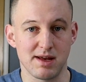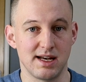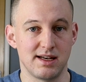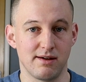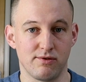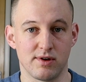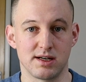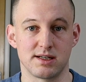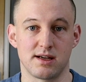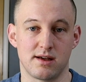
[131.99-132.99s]
many
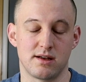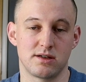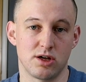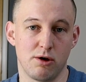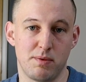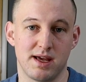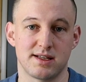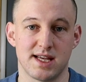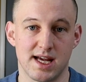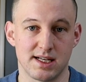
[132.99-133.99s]
different
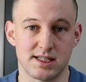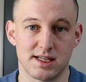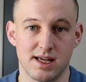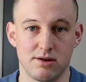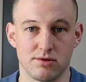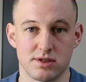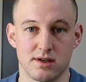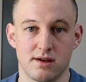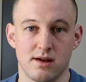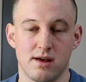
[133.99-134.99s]
topics and skills.